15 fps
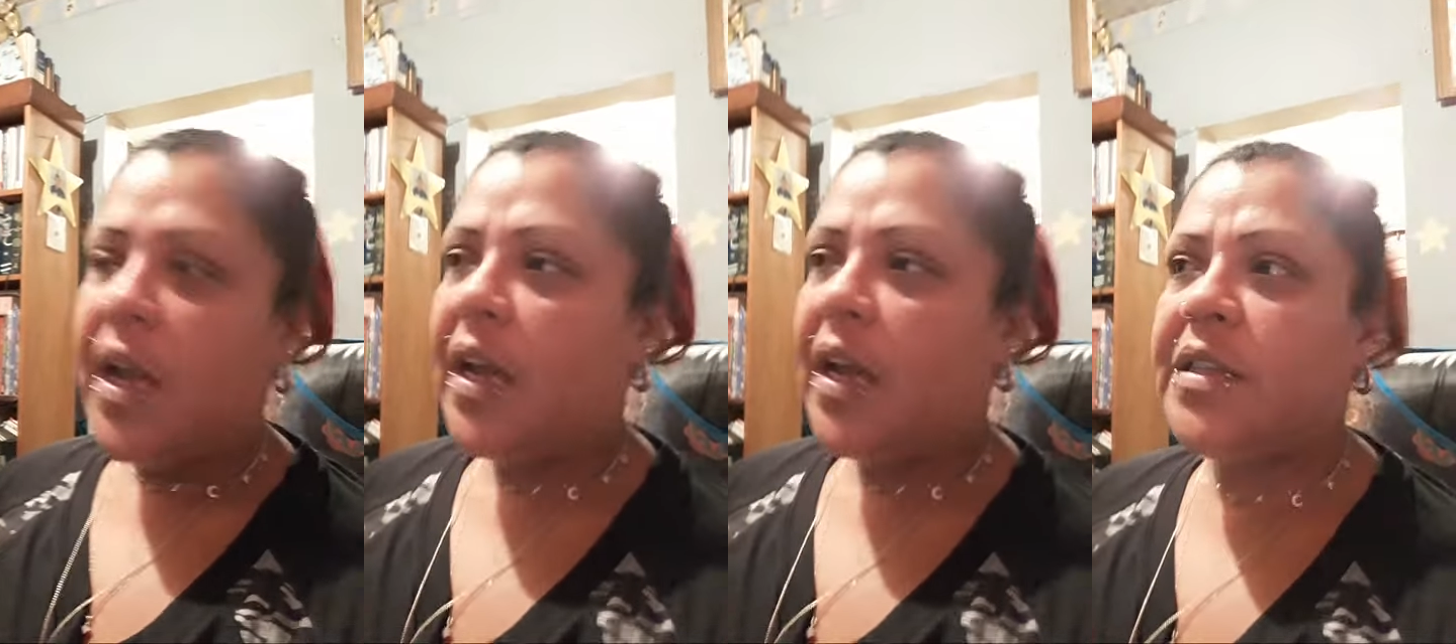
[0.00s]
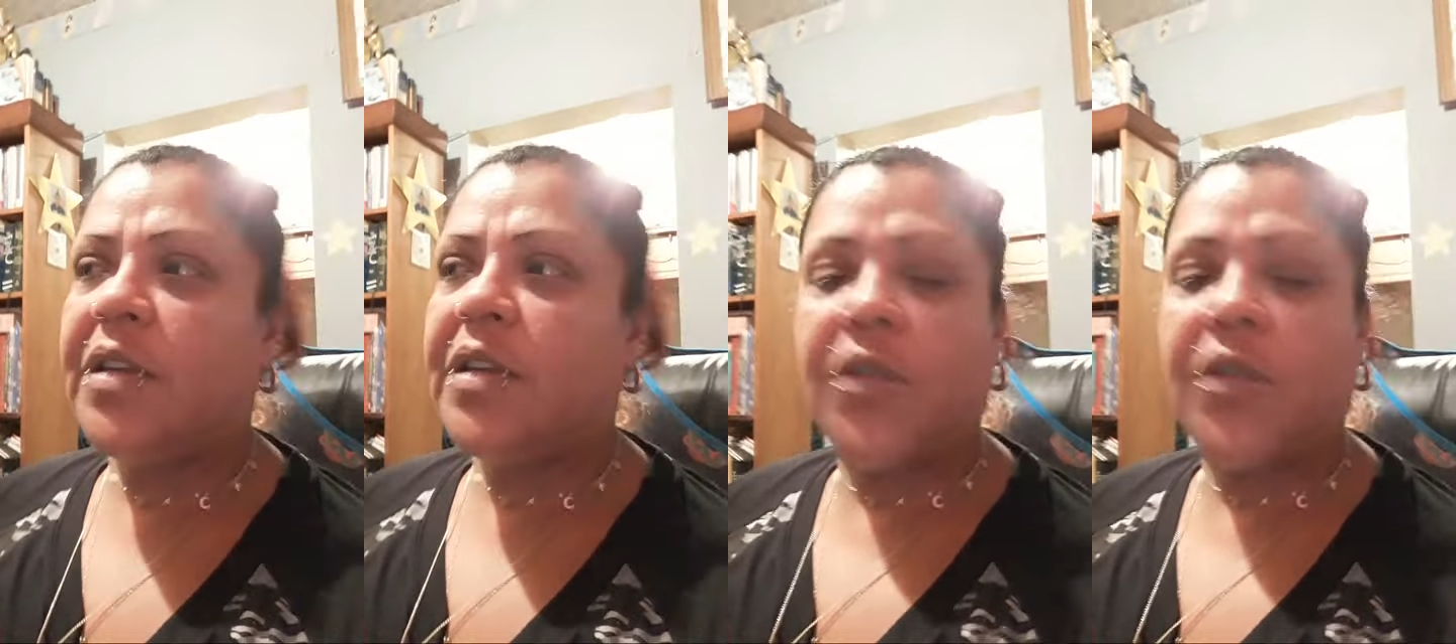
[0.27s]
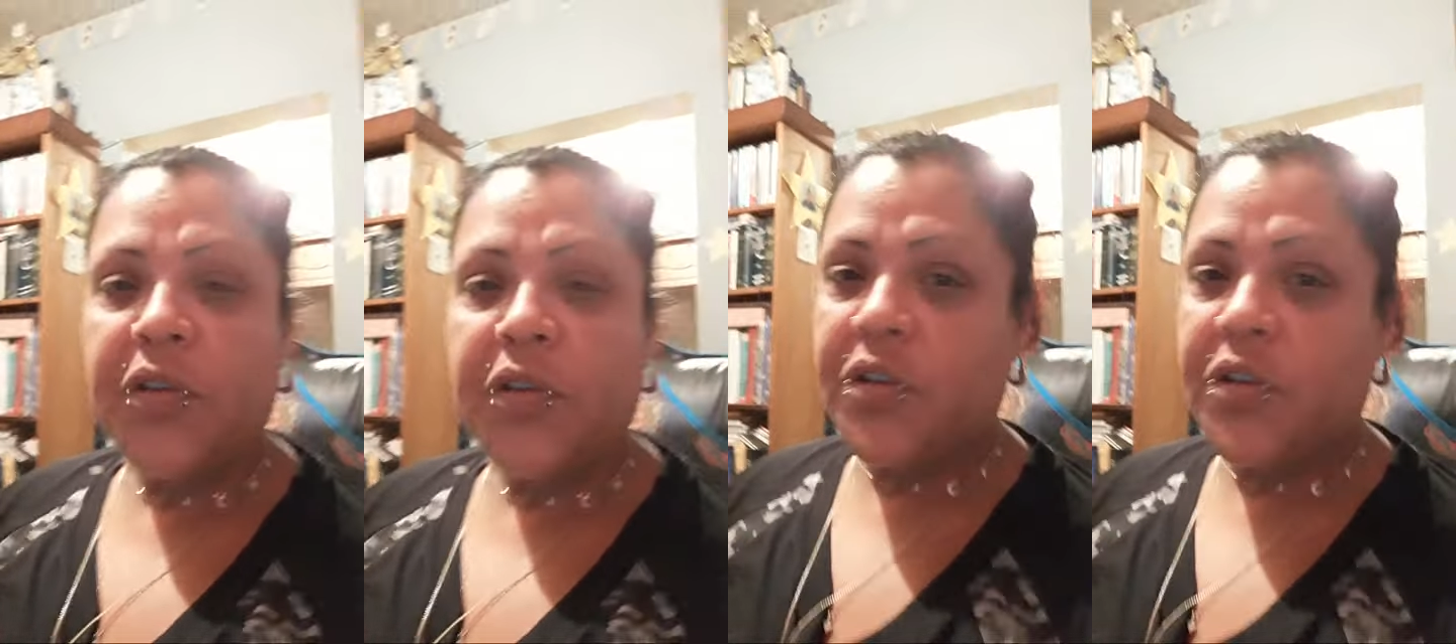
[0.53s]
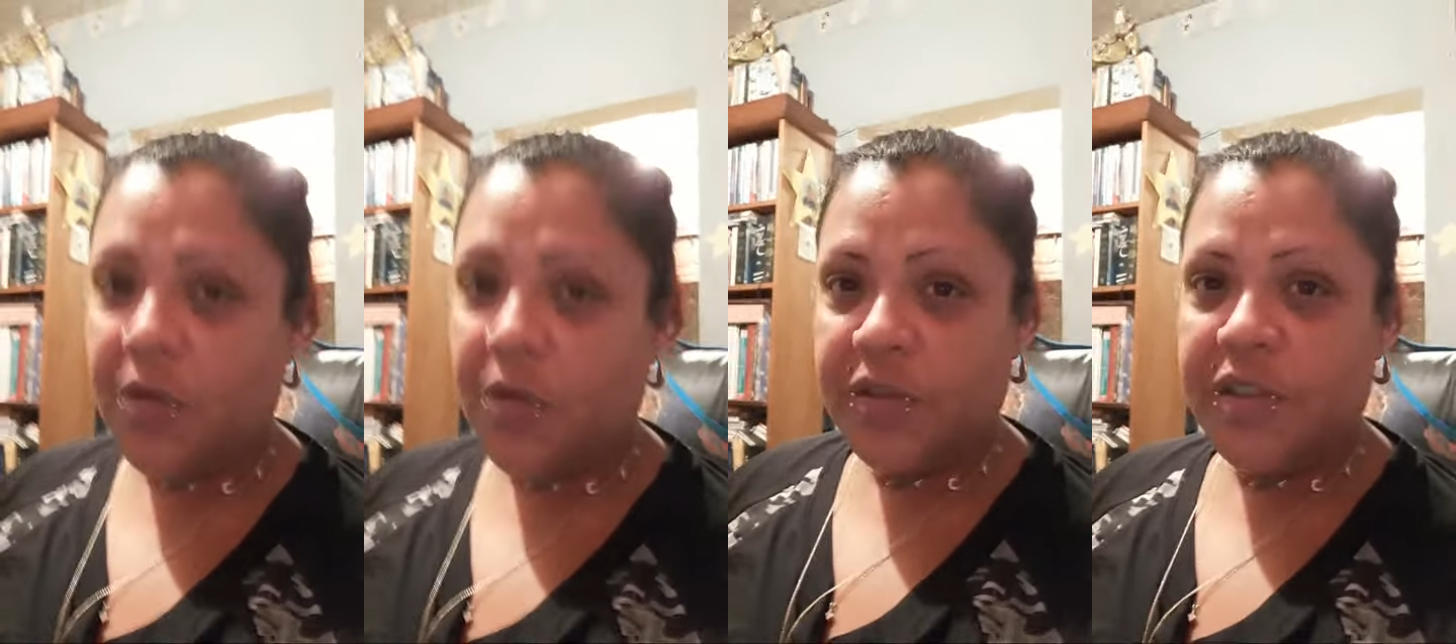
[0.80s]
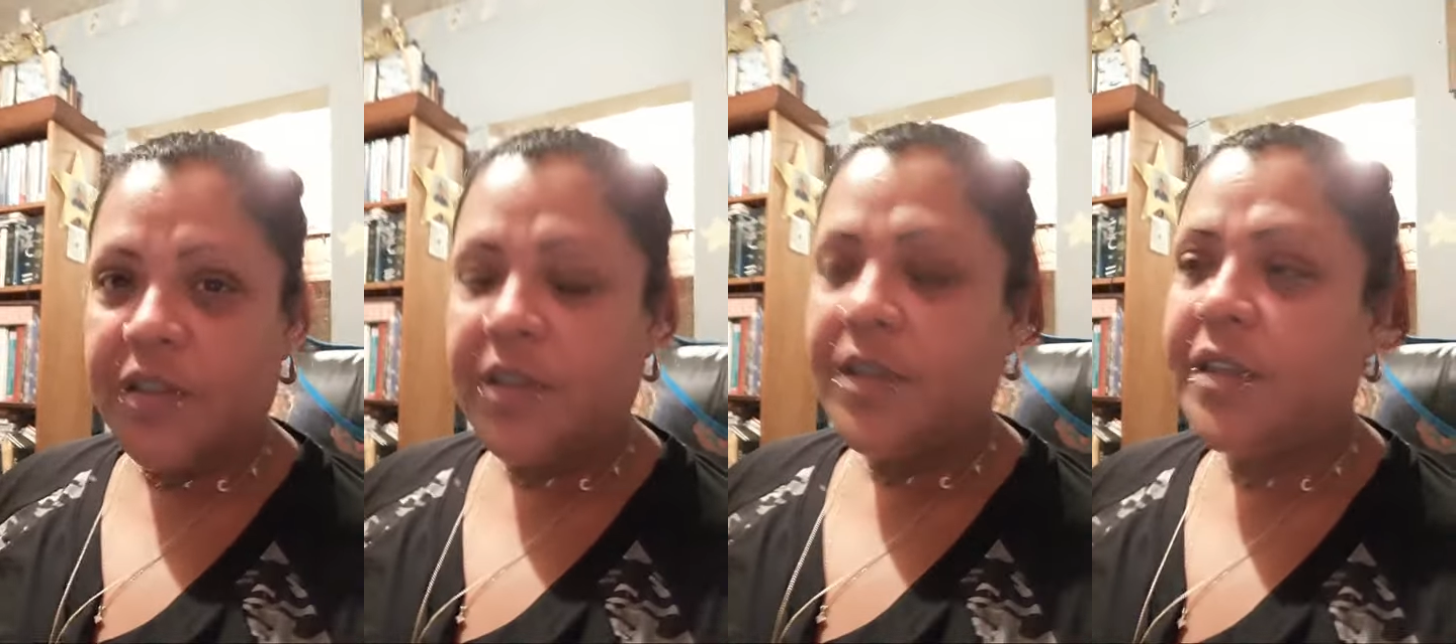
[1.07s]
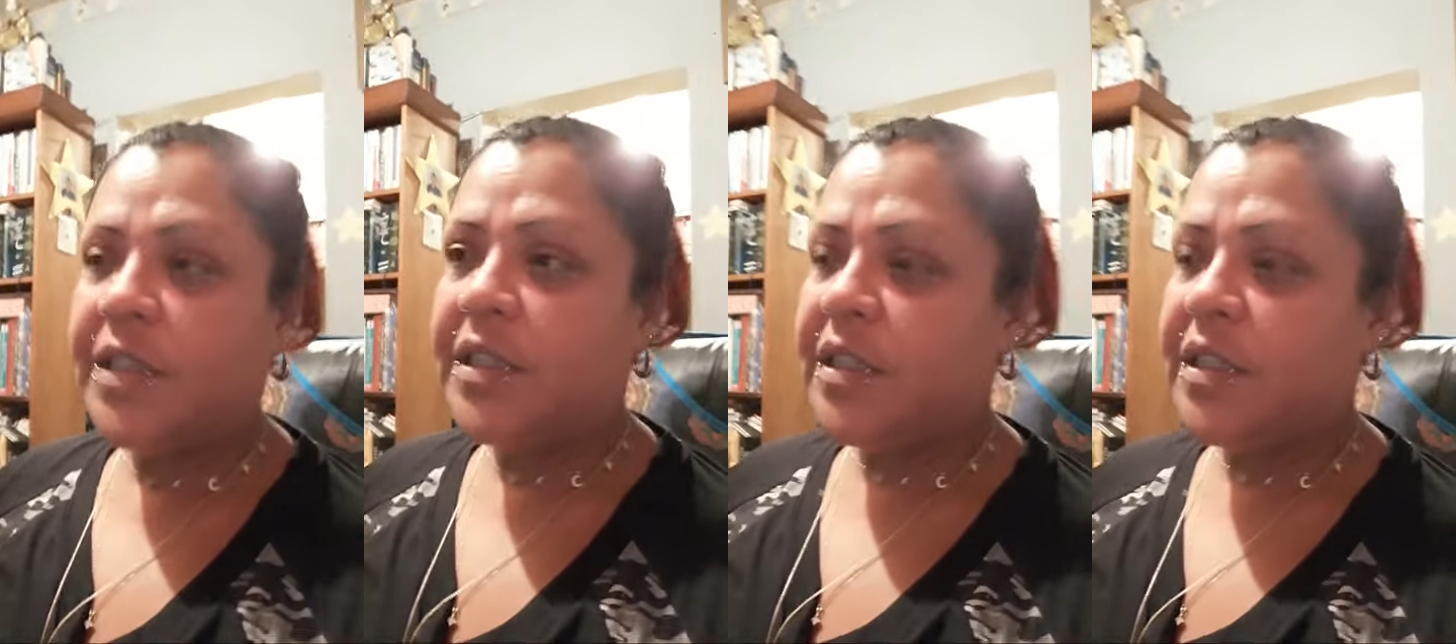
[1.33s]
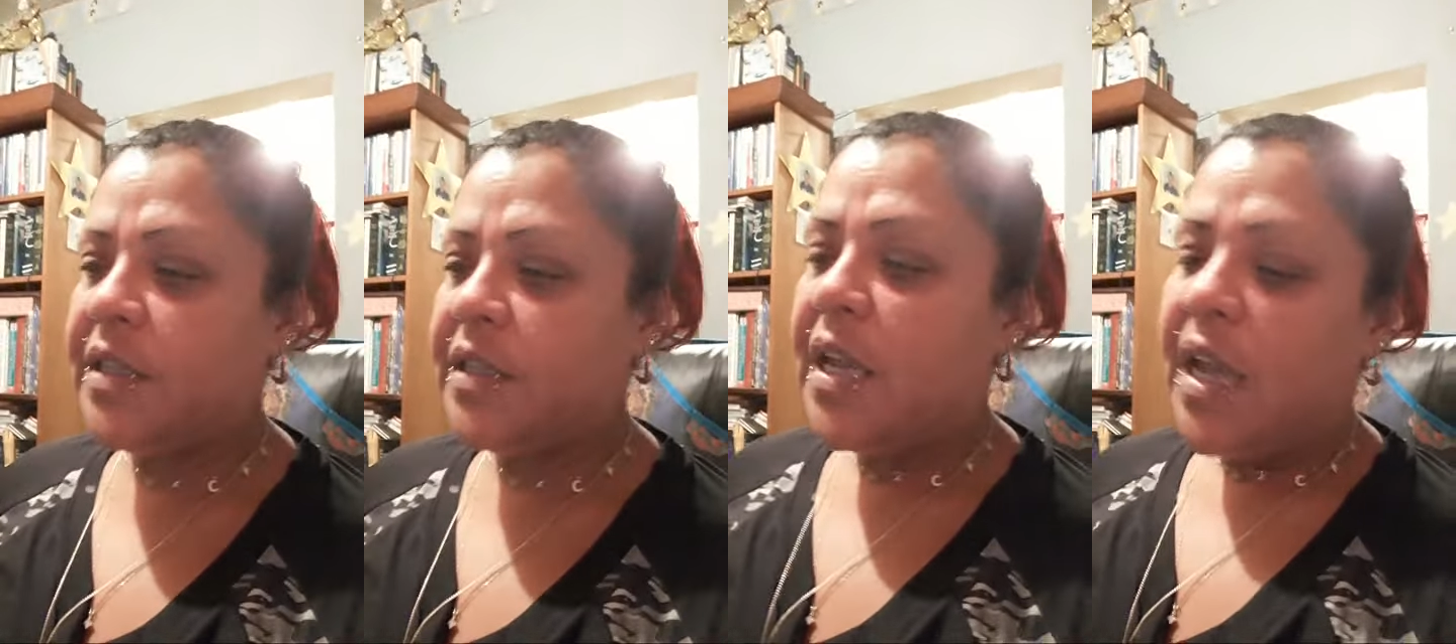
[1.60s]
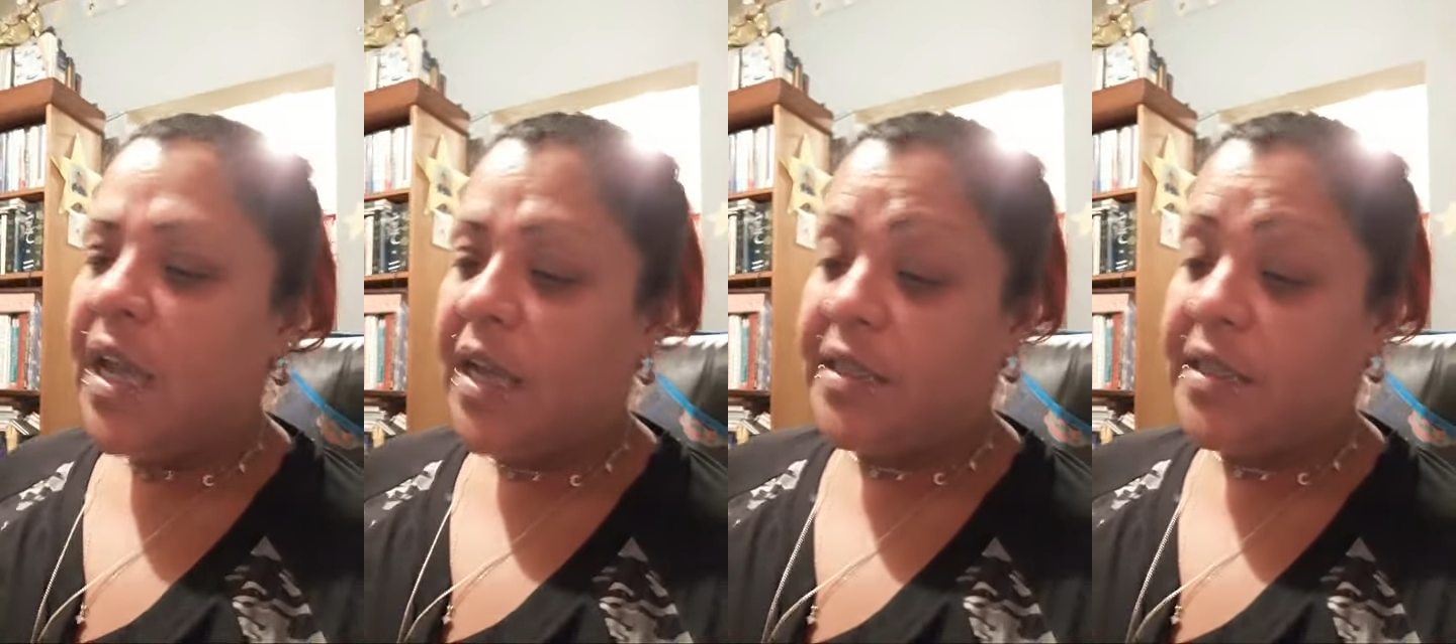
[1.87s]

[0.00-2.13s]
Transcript: I said, no, you don't. I